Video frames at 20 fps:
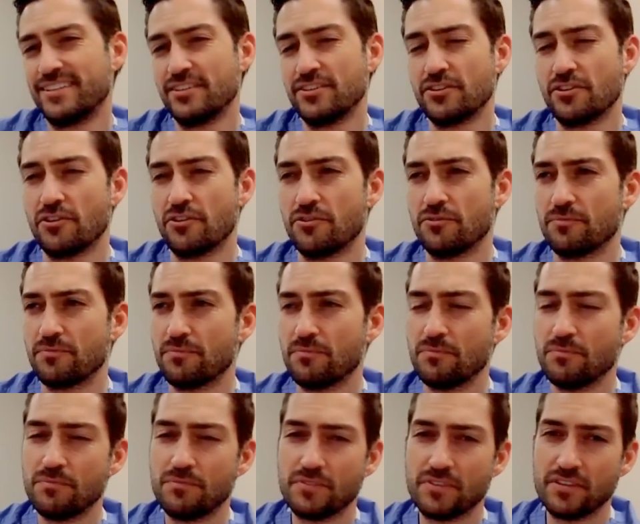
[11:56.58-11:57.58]
you know,
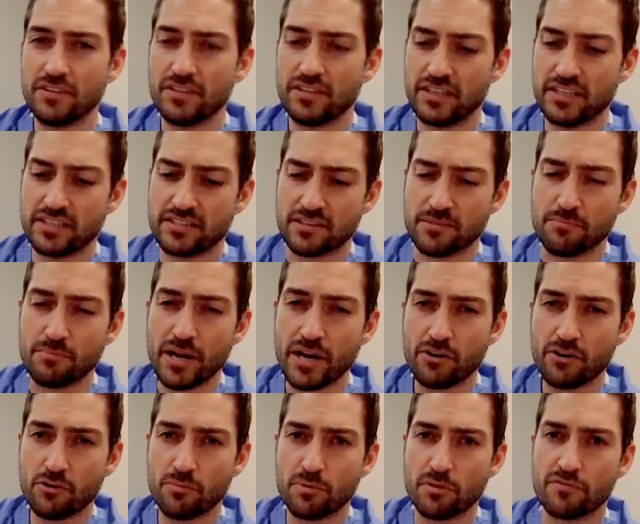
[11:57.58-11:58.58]
it's a
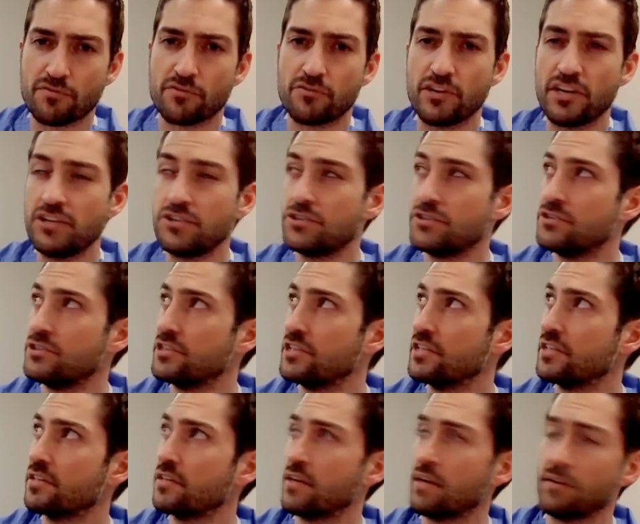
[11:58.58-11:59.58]
microperforation, you
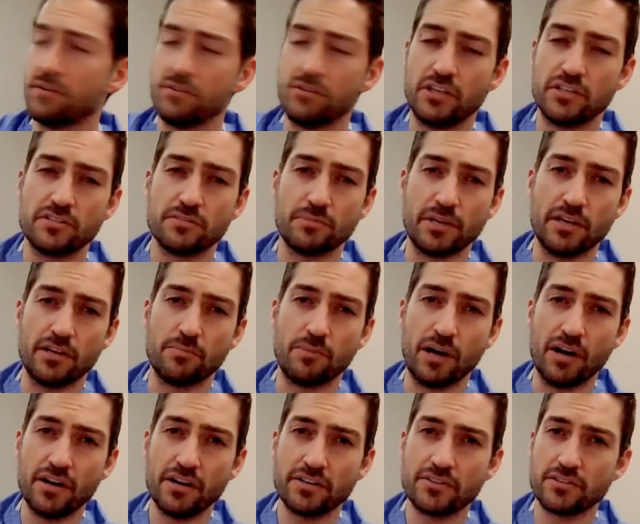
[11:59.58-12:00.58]
get a you get some
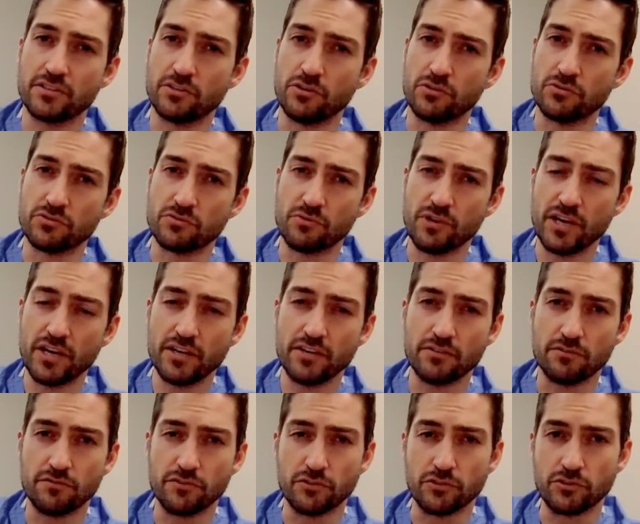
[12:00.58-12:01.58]
antibiotics, it goes away,
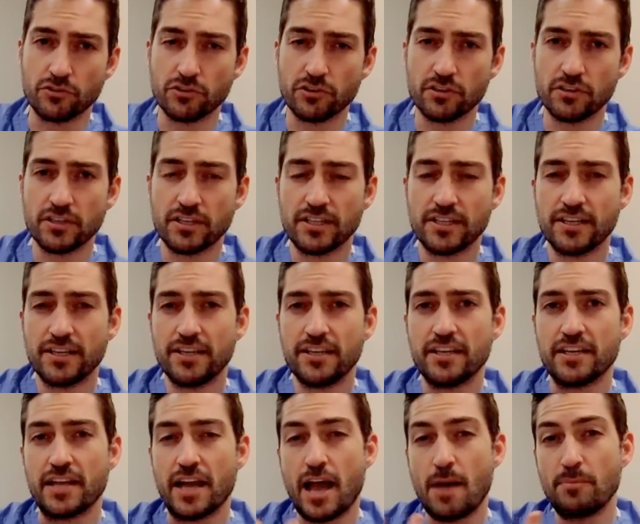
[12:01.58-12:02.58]
you feel good,
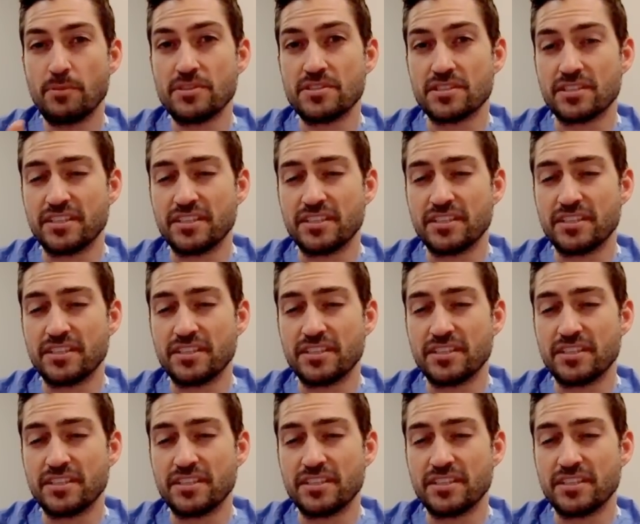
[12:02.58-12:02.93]
it happens